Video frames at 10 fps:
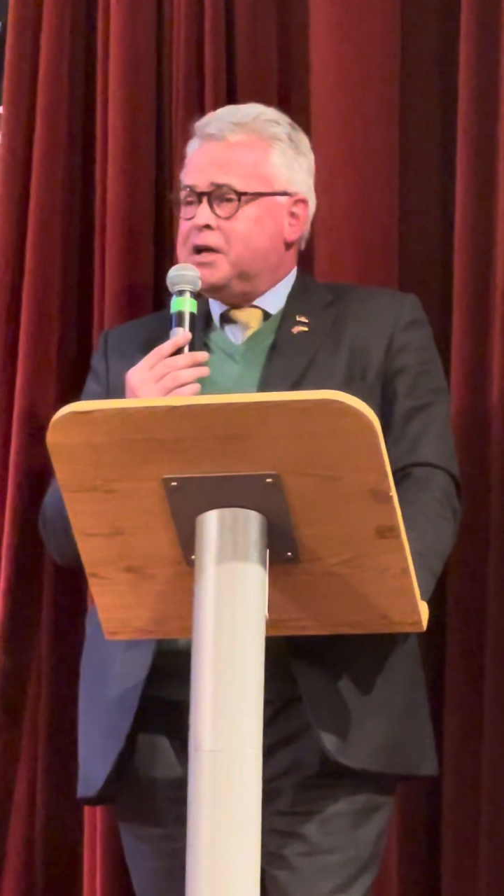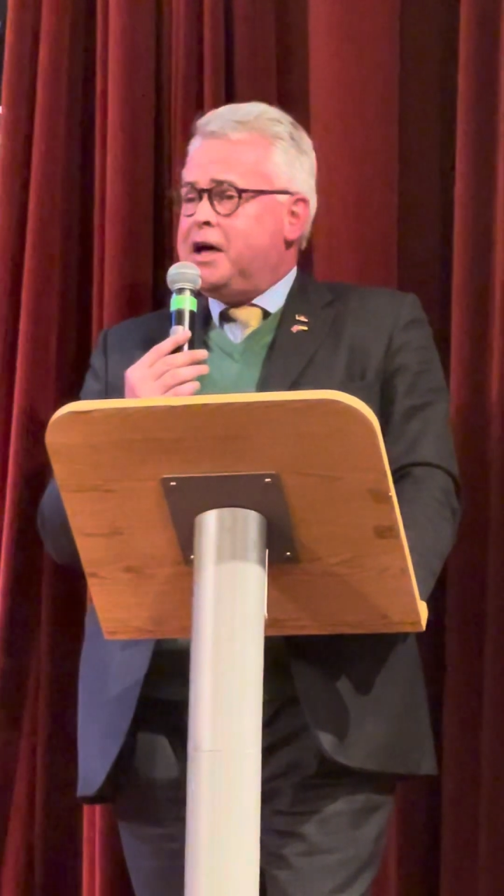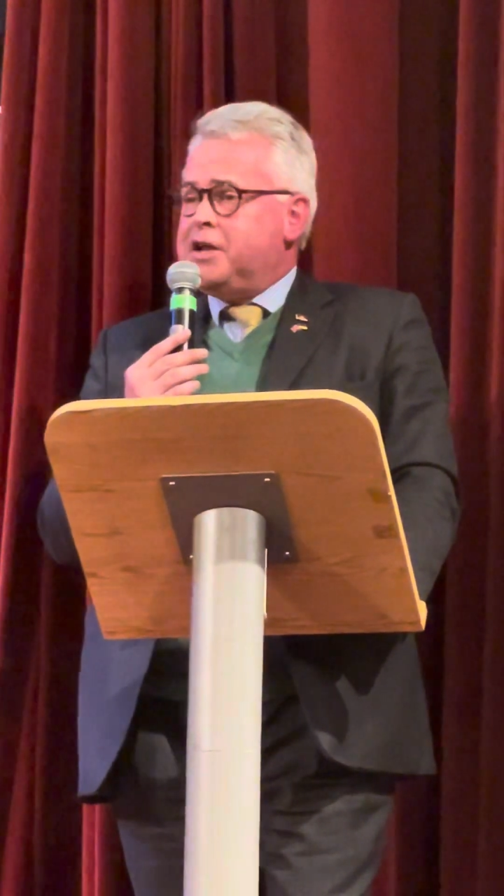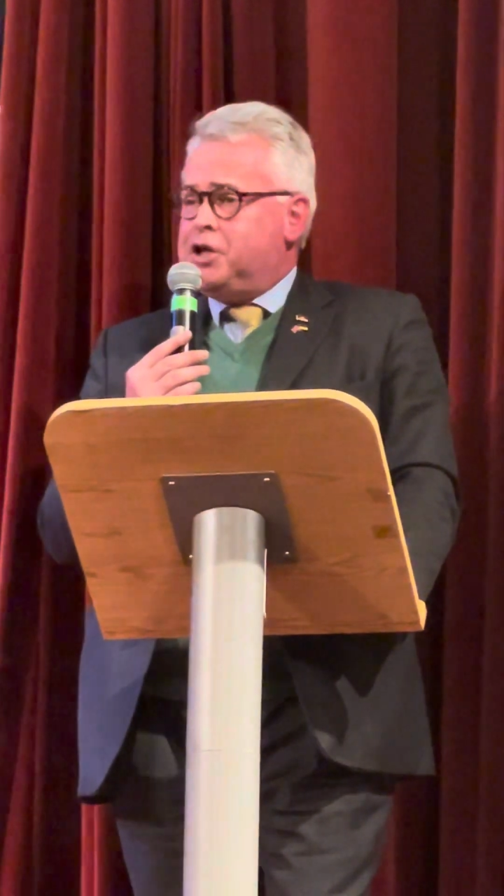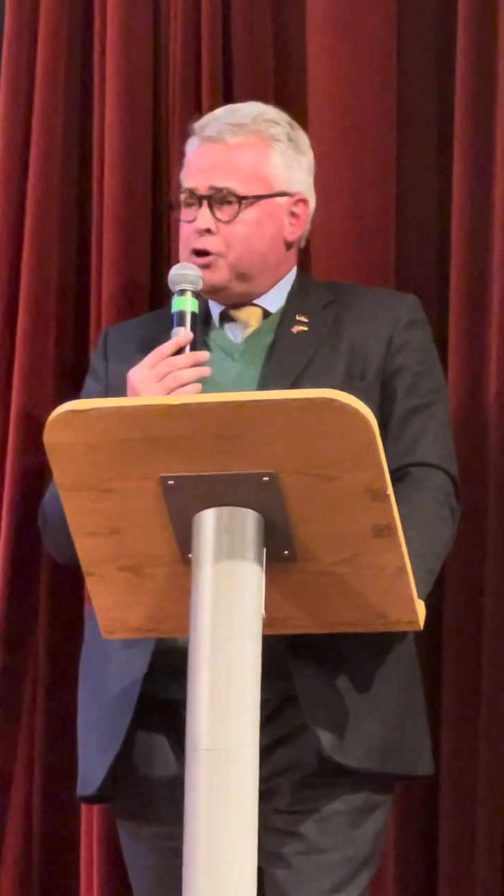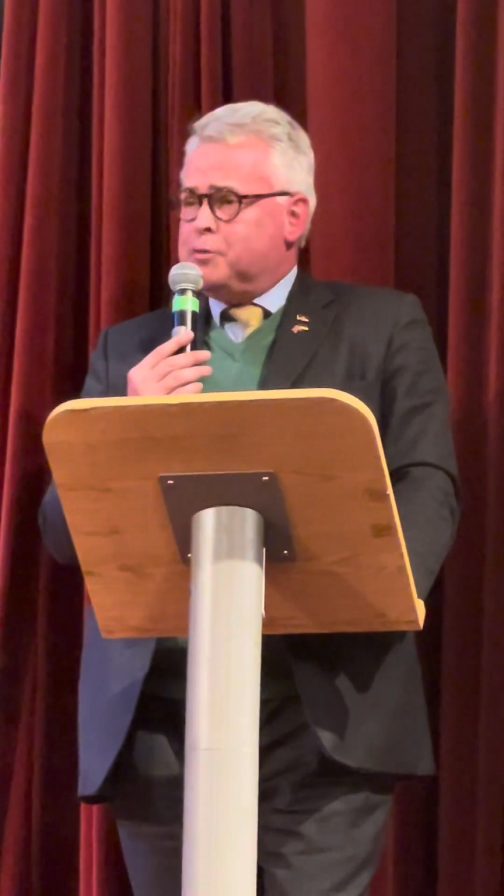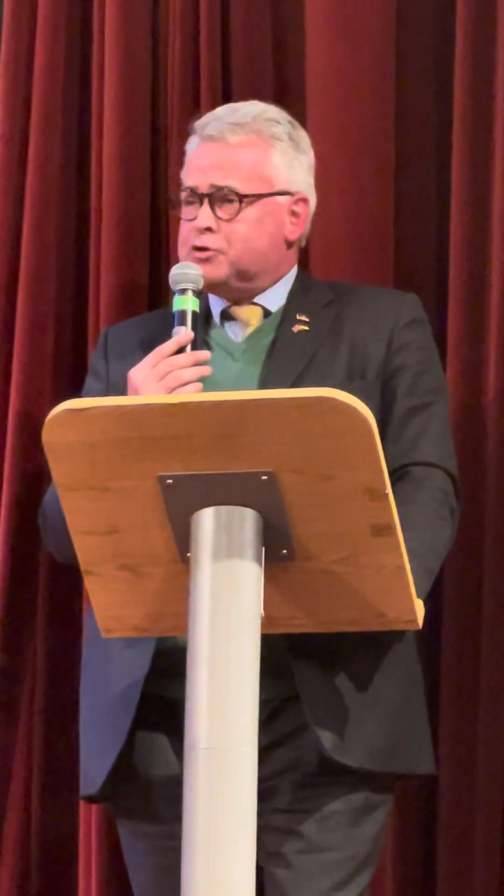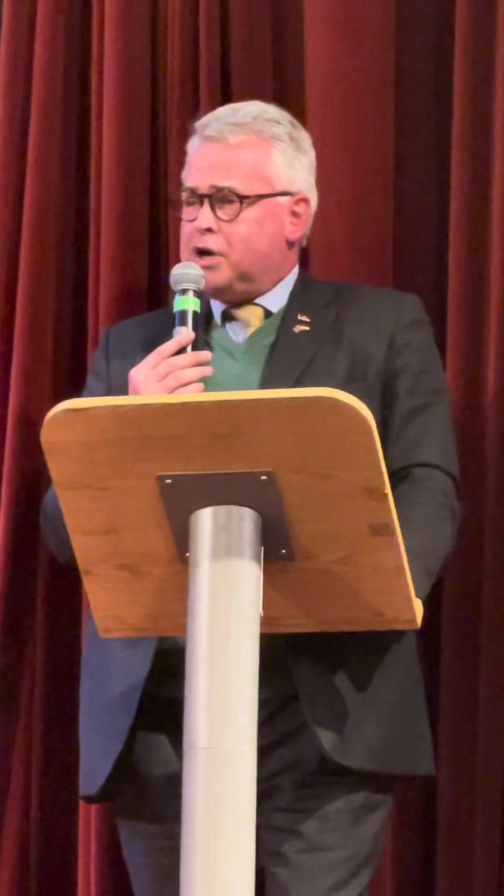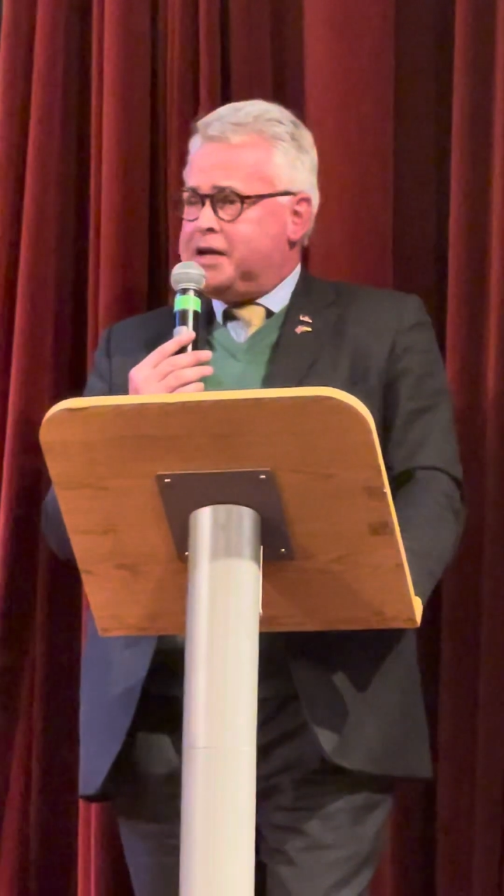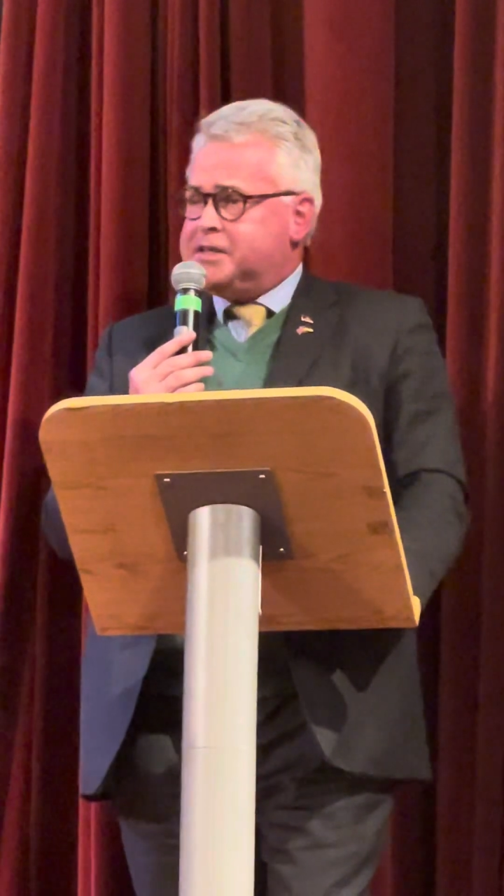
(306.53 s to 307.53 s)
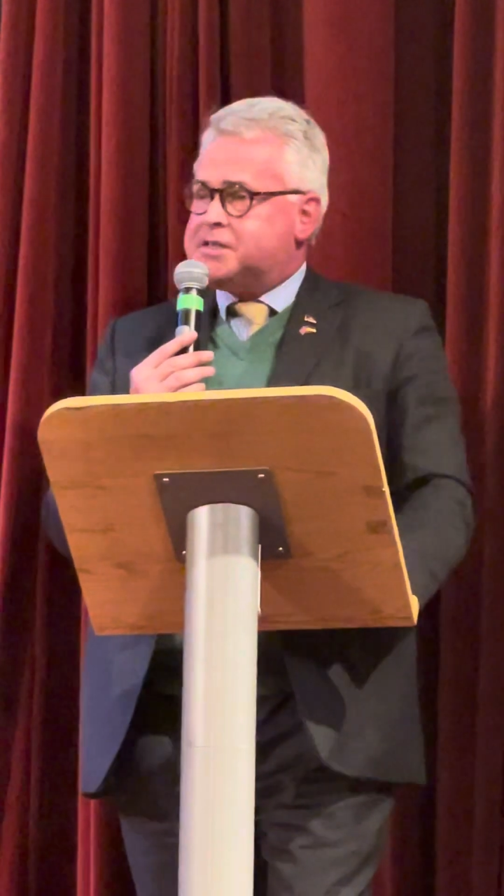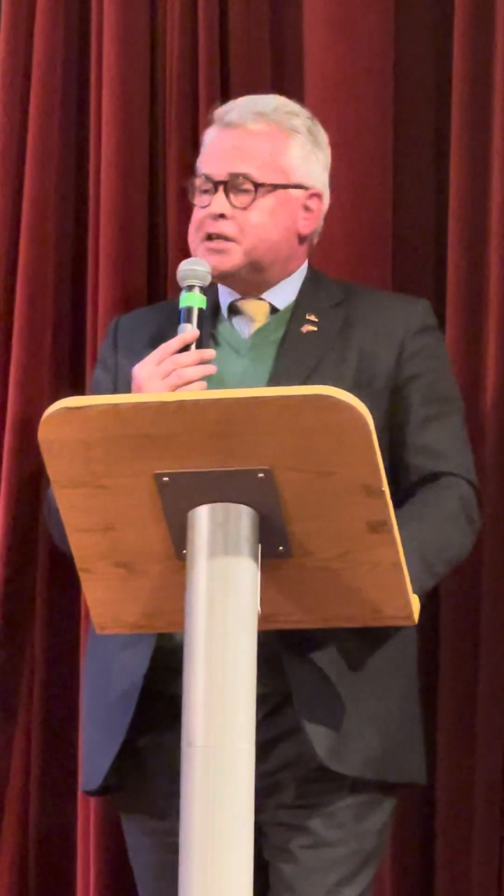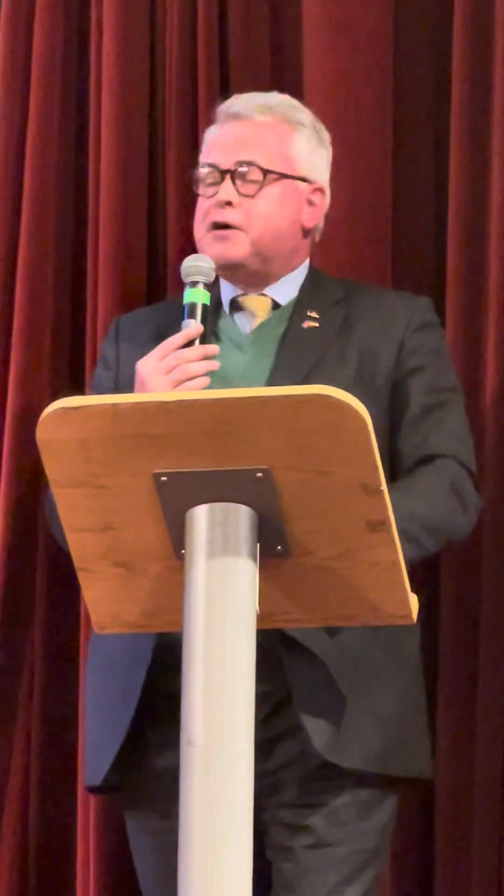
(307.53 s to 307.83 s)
and human rights that